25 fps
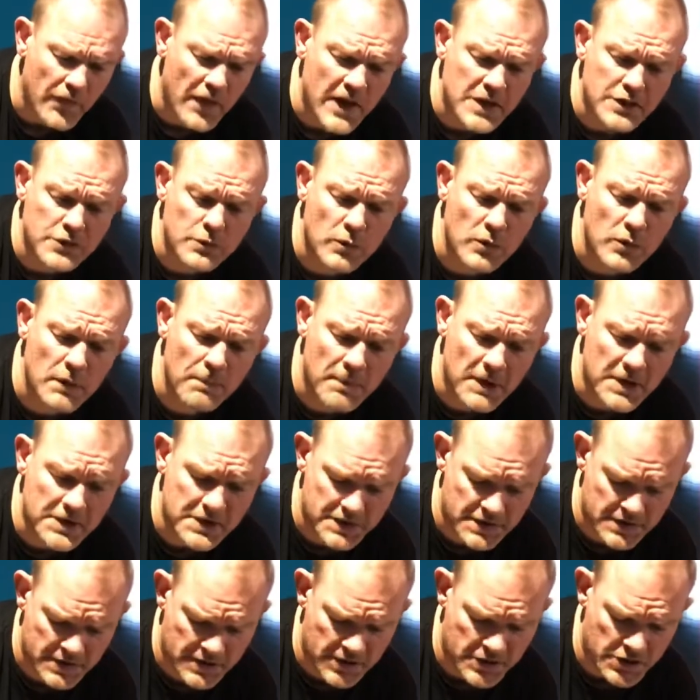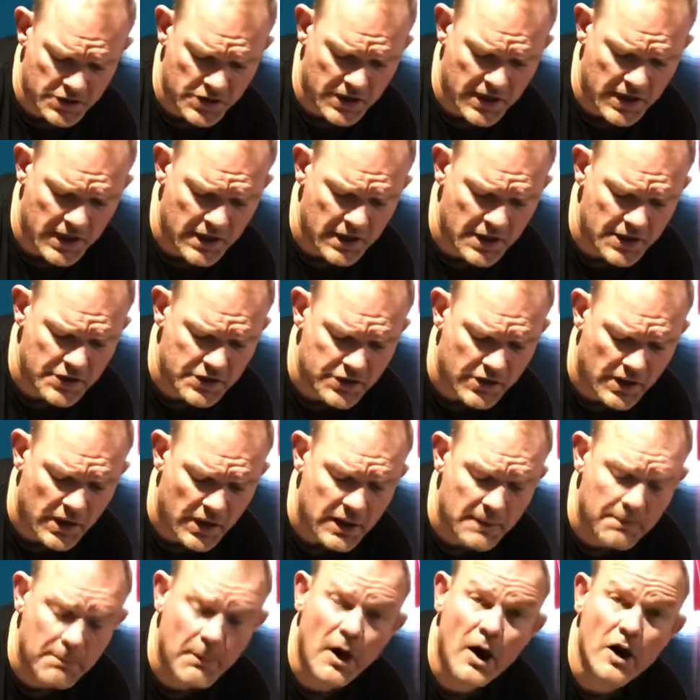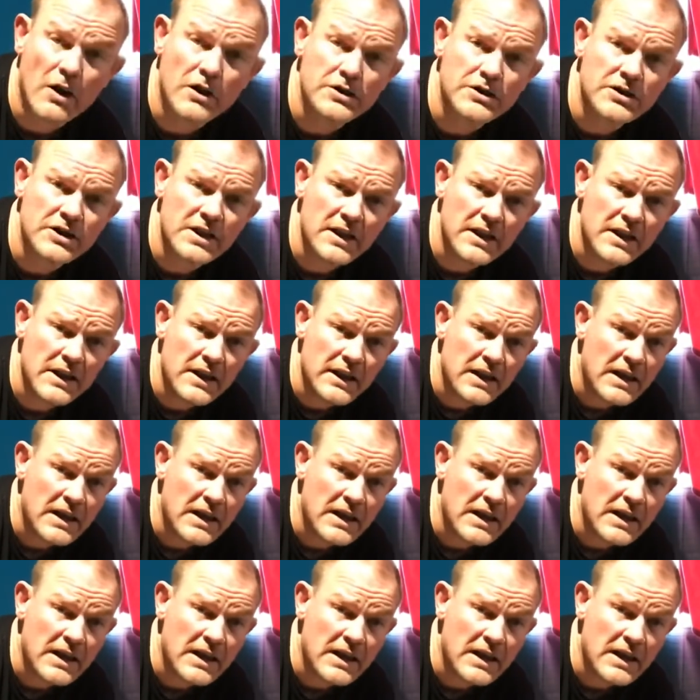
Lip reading: that's all the bits that you get inside the box.